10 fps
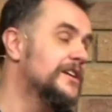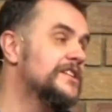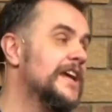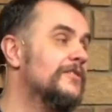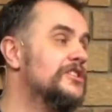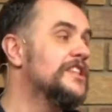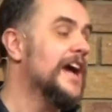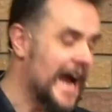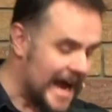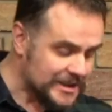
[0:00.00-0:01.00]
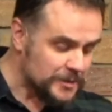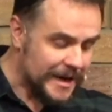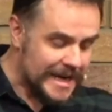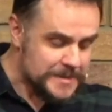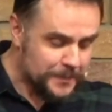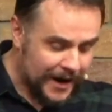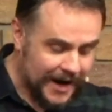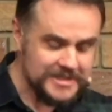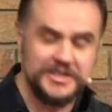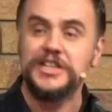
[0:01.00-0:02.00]
here is that Adam is
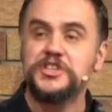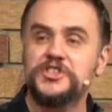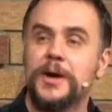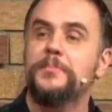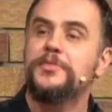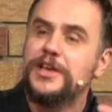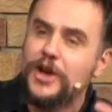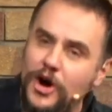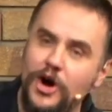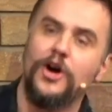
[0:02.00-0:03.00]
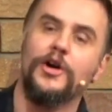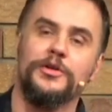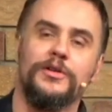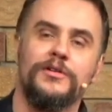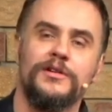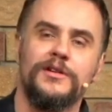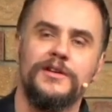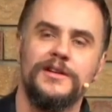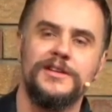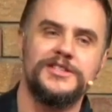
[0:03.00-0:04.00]
passing something on.
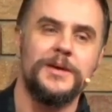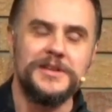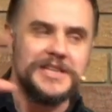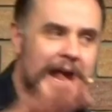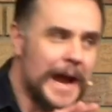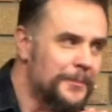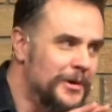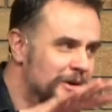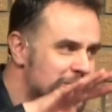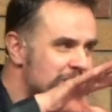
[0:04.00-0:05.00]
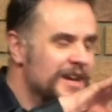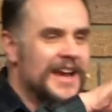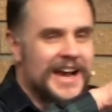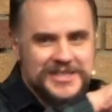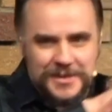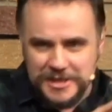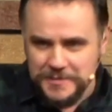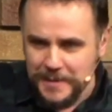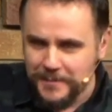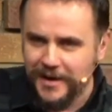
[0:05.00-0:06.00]
Something's happened, and something's
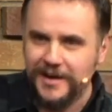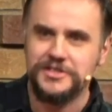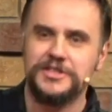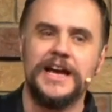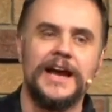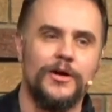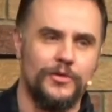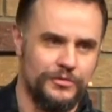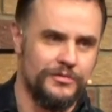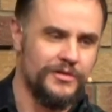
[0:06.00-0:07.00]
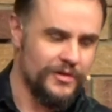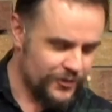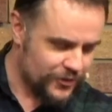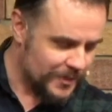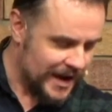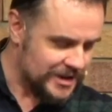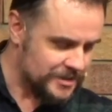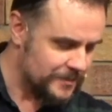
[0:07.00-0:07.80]
being passed down from Adam.